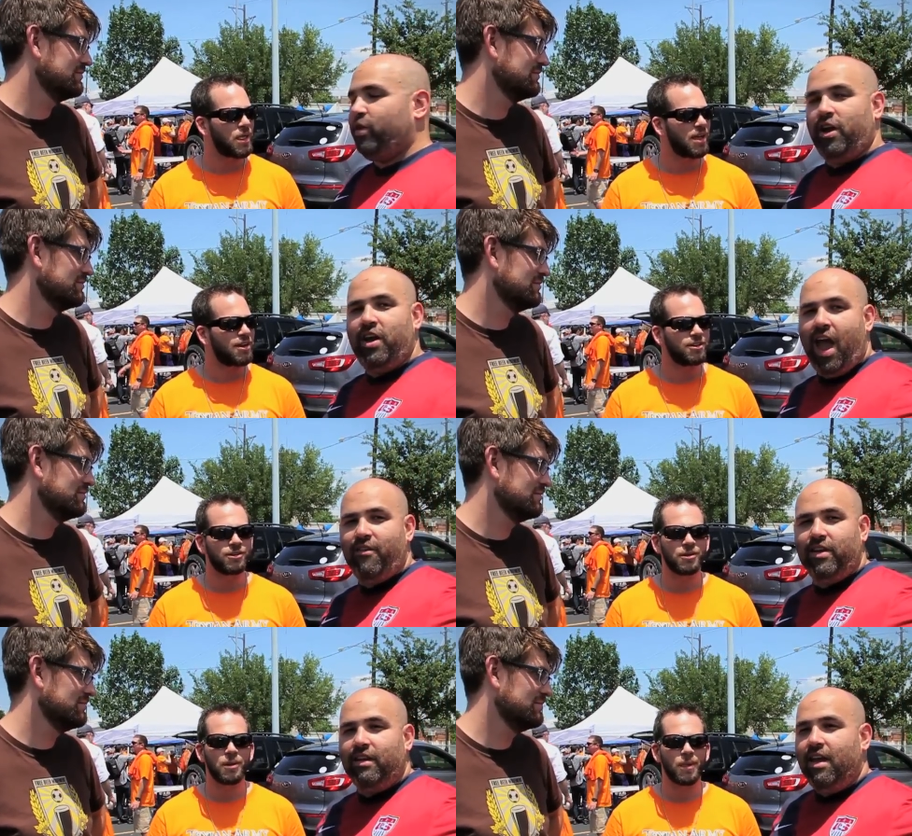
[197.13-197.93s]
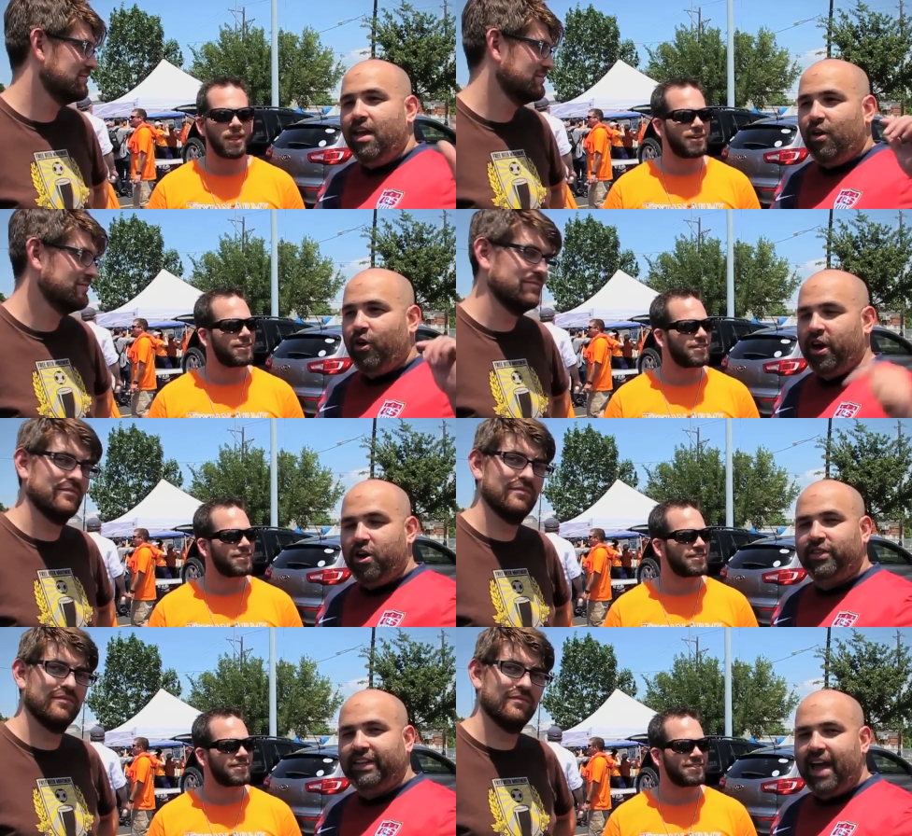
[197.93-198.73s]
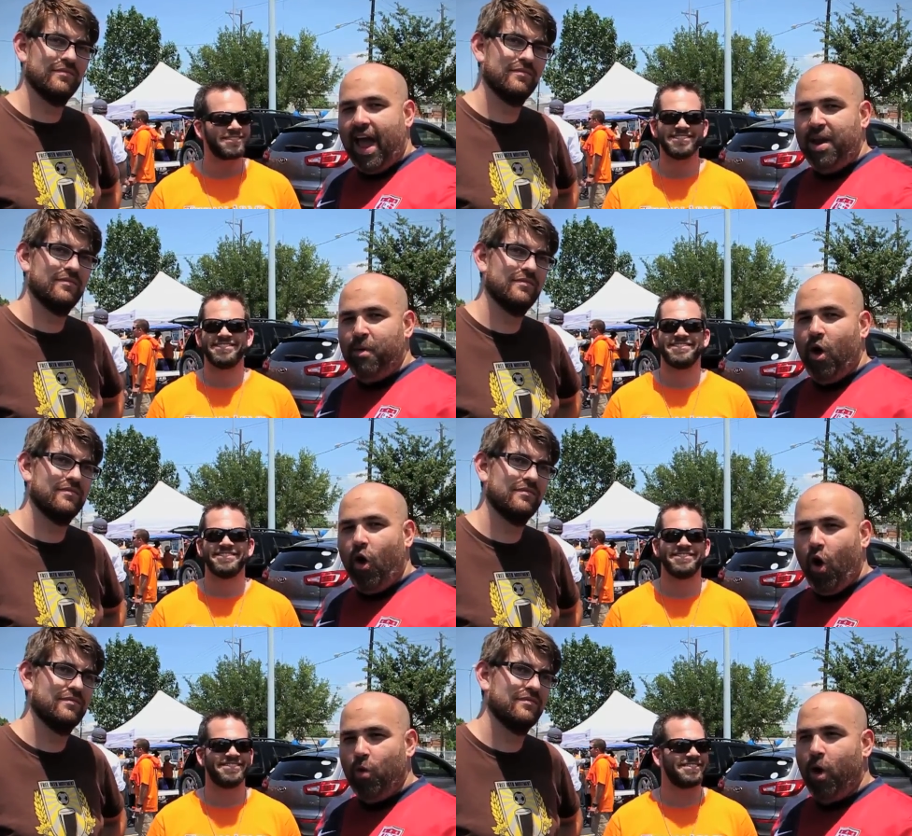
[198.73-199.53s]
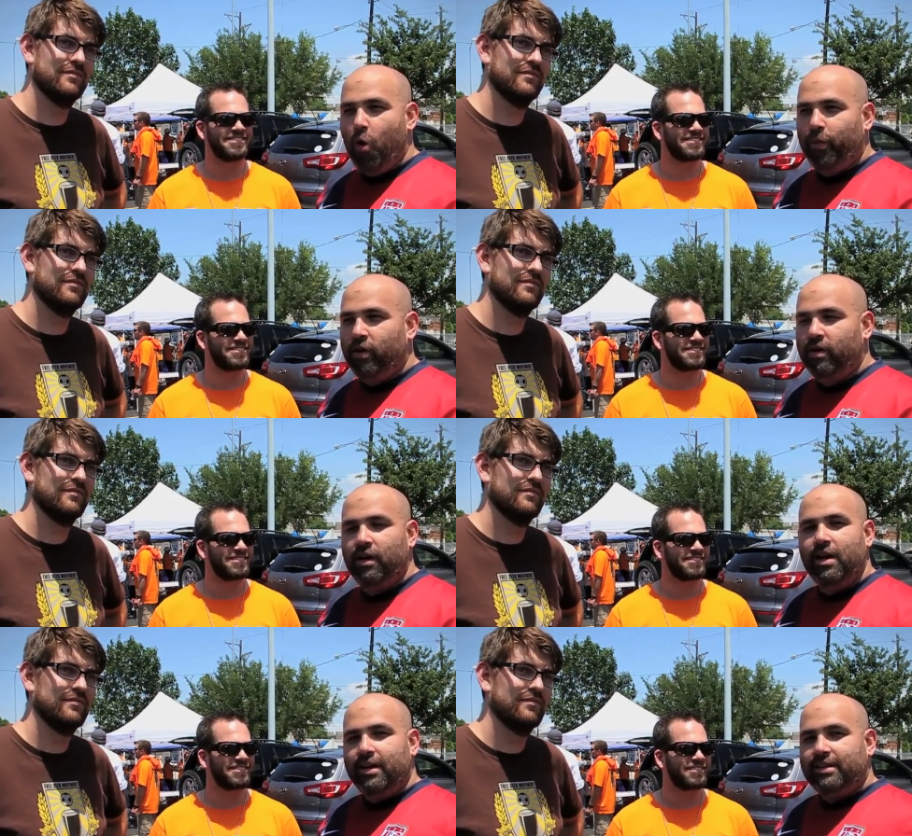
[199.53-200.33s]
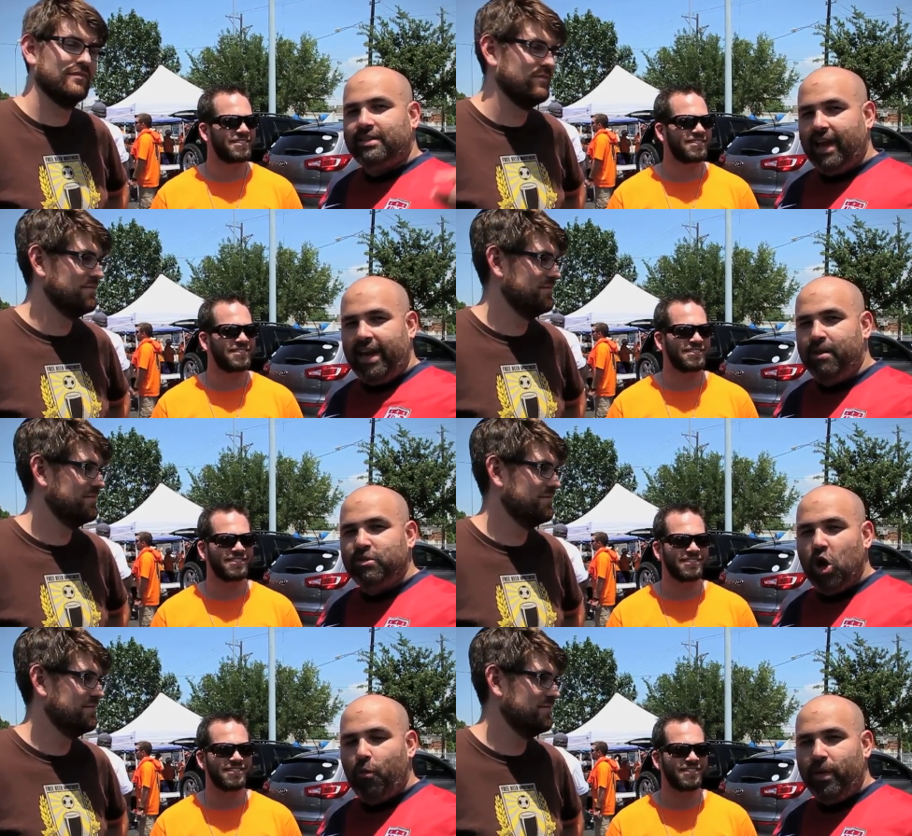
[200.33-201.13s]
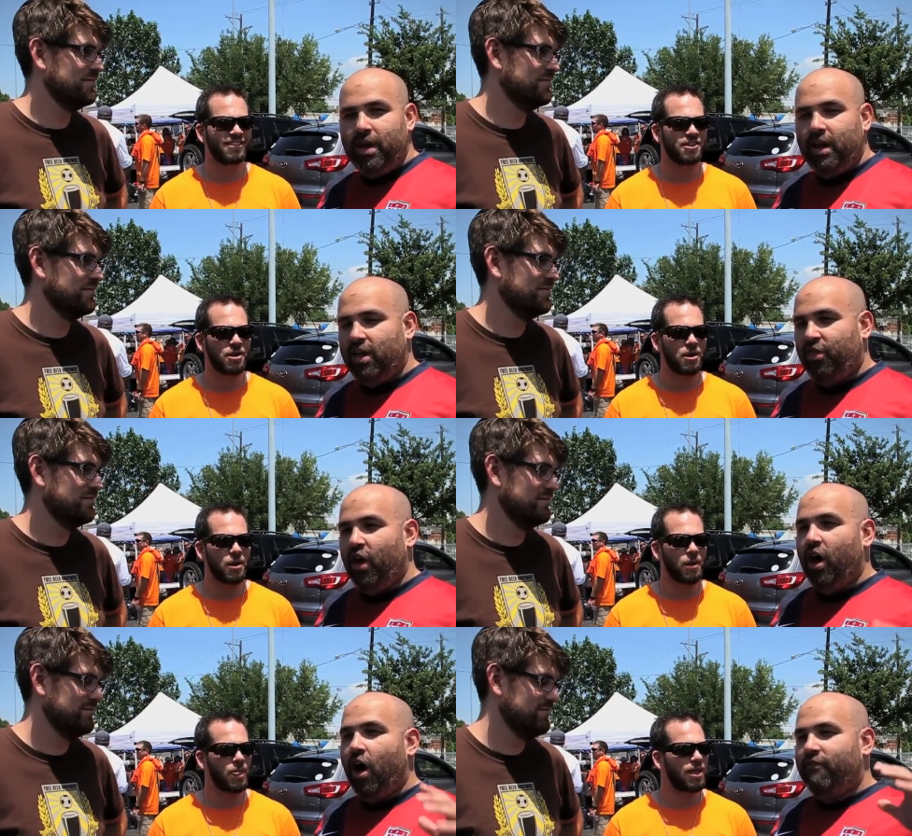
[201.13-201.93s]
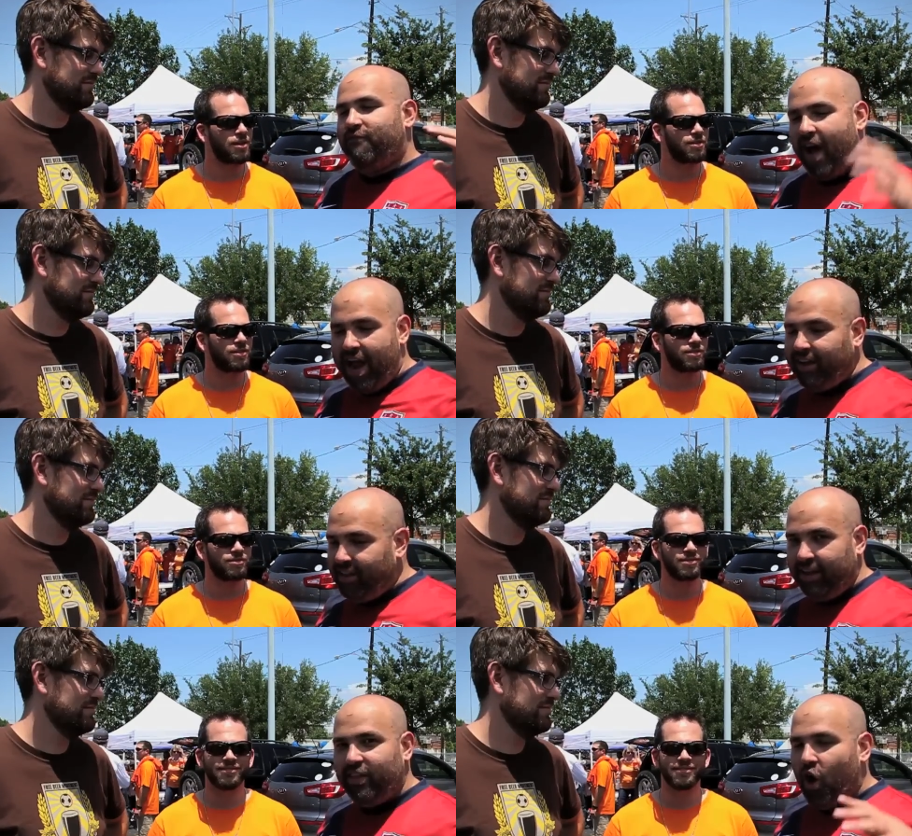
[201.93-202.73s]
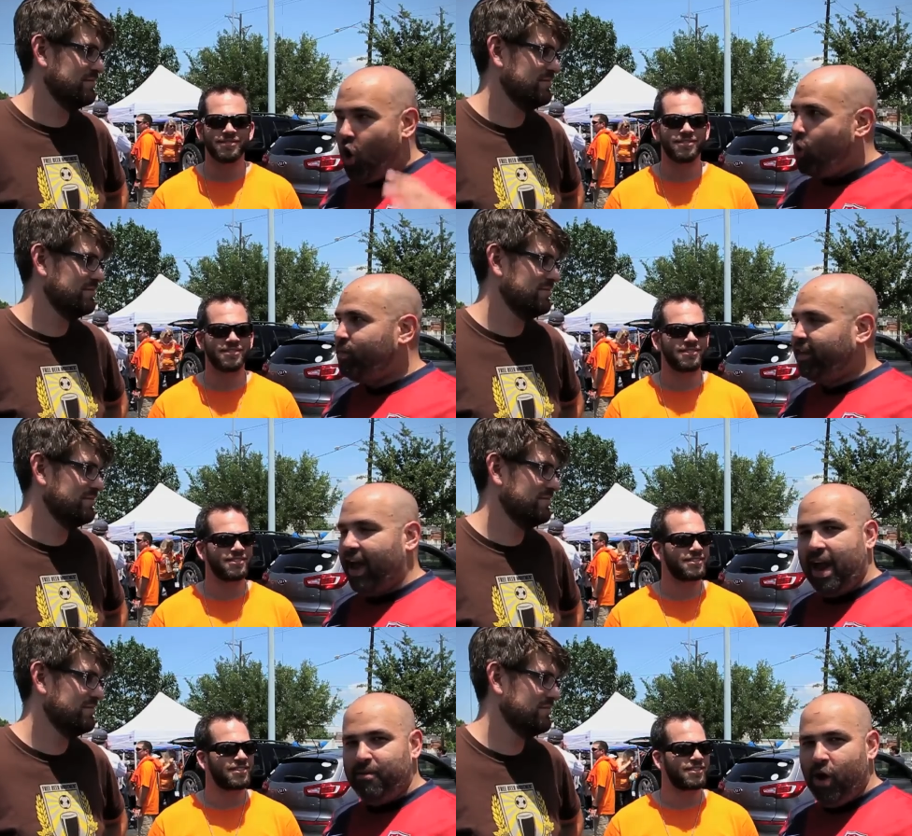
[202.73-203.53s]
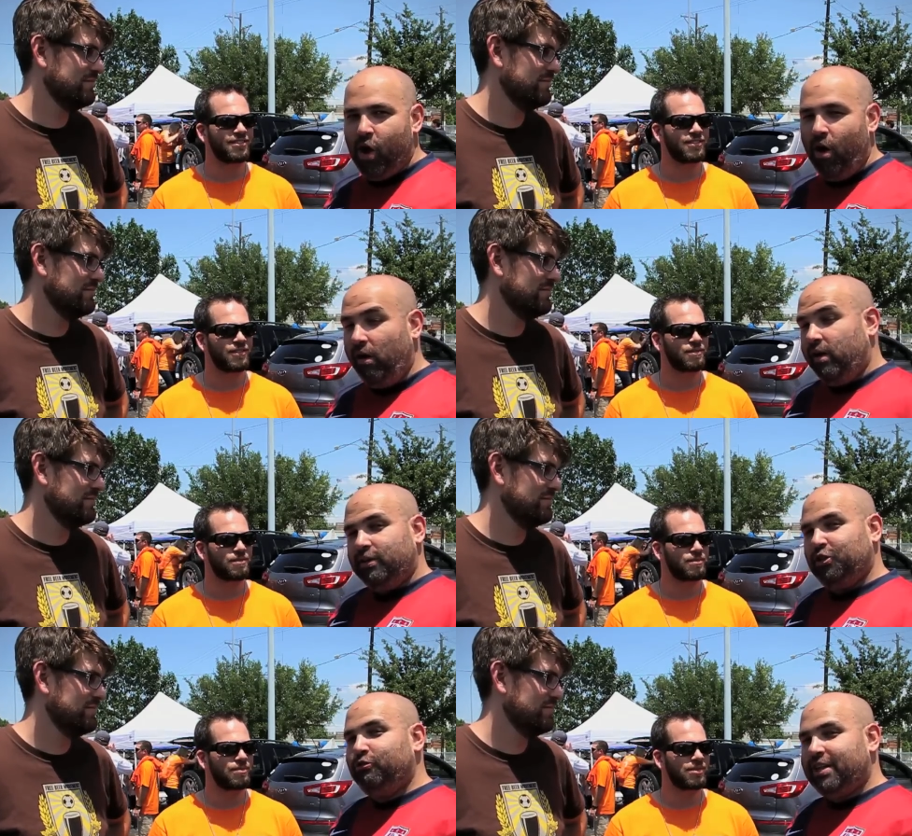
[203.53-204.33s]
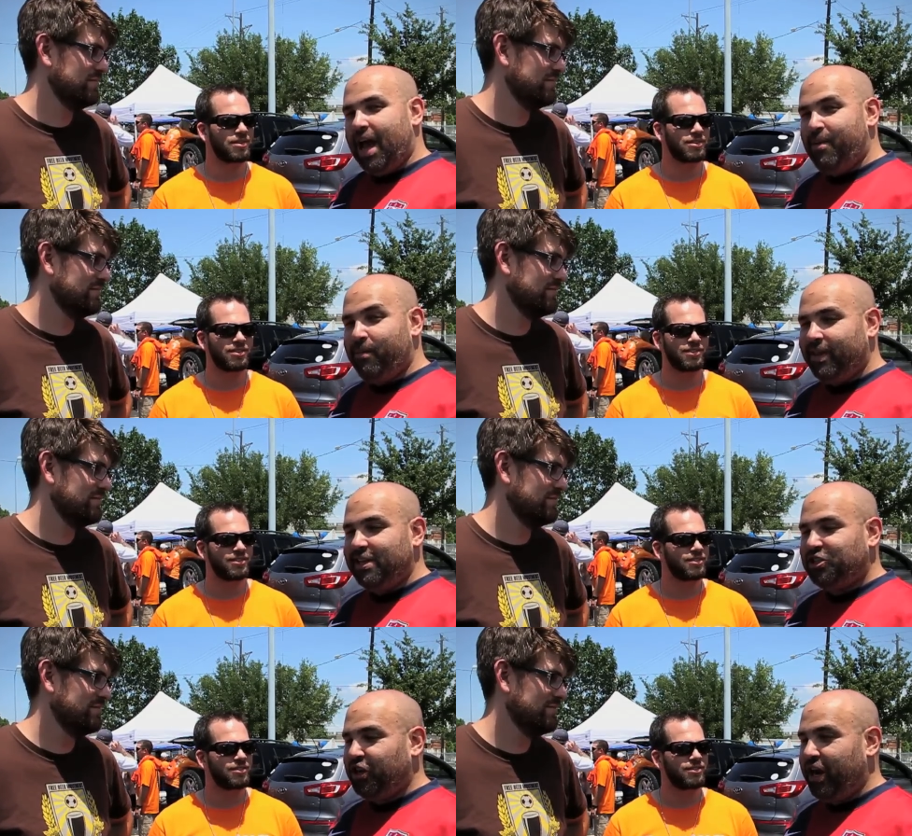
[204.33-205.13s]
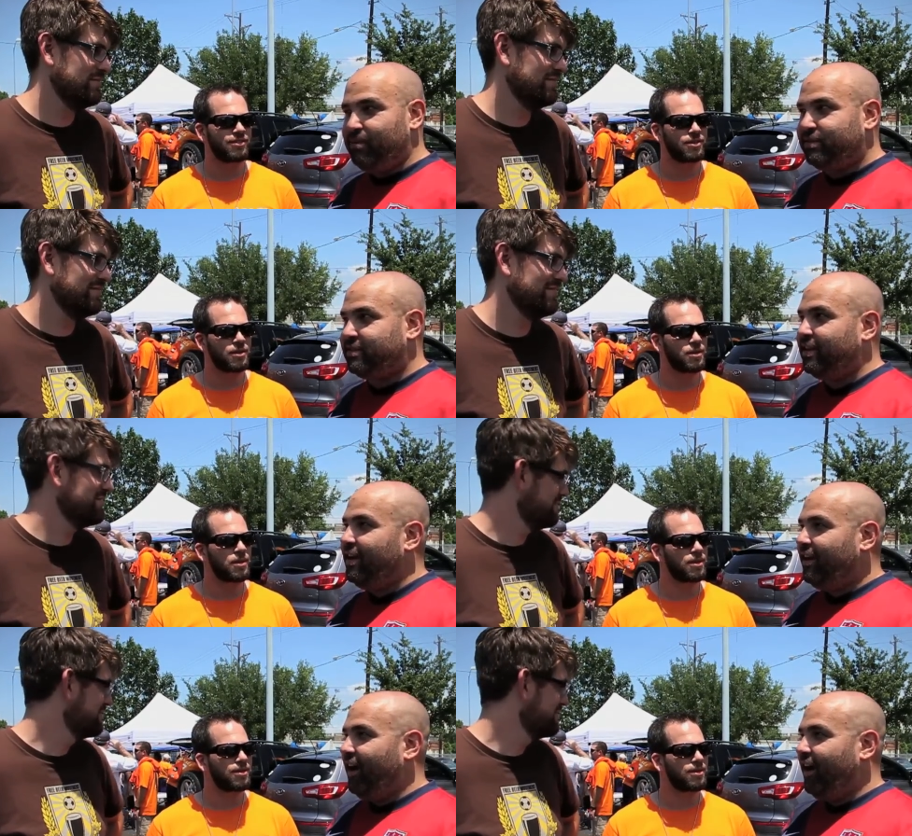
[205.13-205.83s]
Speaker 1: Well, there you have it. We're here at the Dynamo home opener, stadium's opening, finally the home of the Dynamo, two-time MLS champs.